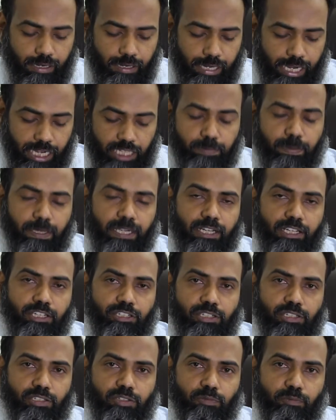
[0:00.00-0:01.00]

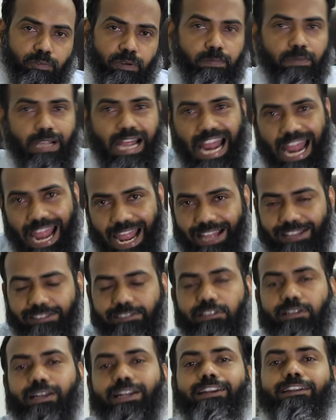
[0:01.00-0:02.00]
expectations from the
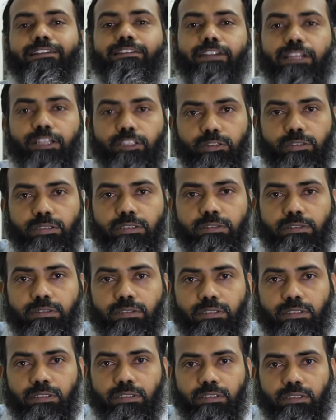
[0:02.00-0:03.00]
ancillary things.
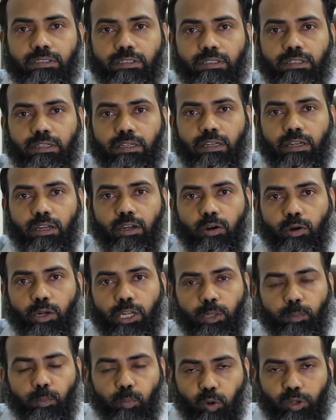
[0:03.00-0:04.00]

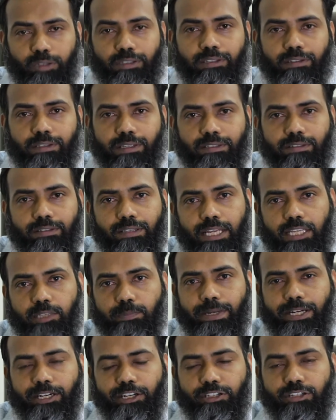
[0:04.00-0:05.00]
In both the things, the
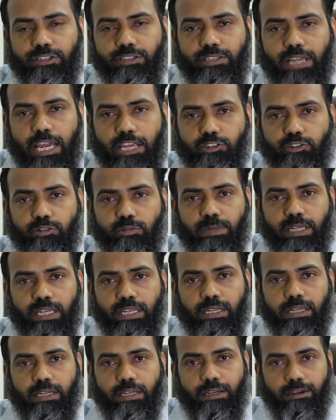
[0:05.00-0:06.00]
expectations has to
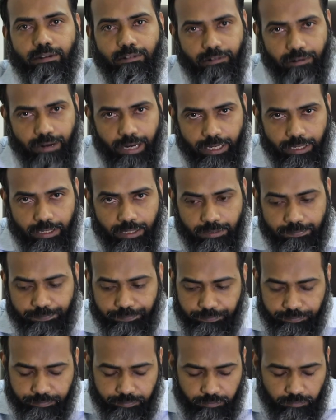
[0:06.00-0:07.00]
be right.
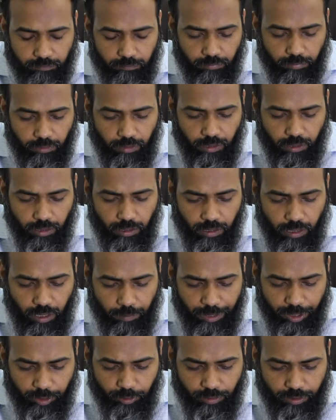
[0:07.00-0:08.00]

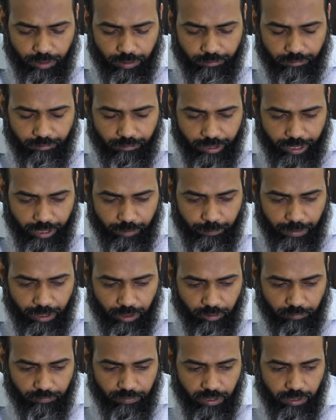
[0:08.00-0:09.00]
Coming to the treatment
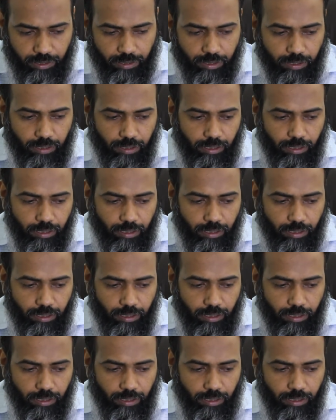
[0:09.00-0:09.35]
of the